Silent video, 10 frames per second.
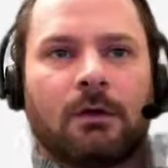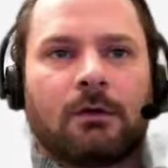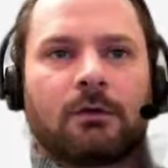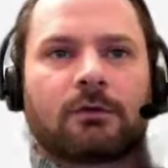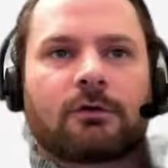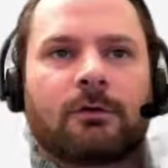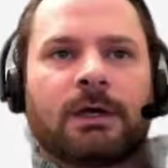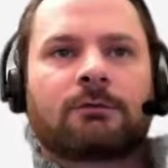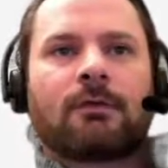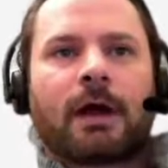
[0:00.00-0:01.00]
So we
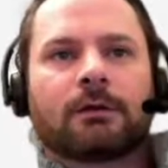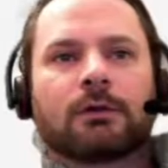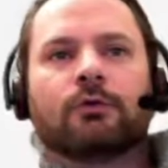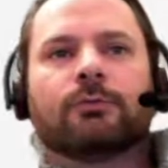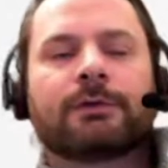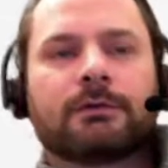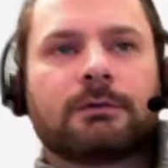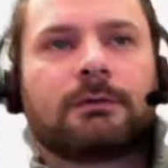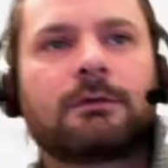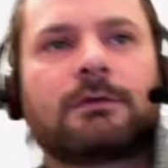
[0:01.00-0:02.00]
can write a loop
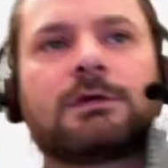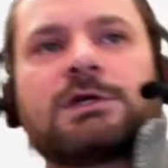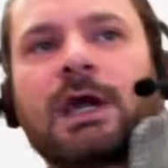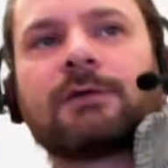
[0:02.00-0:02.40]
to check if a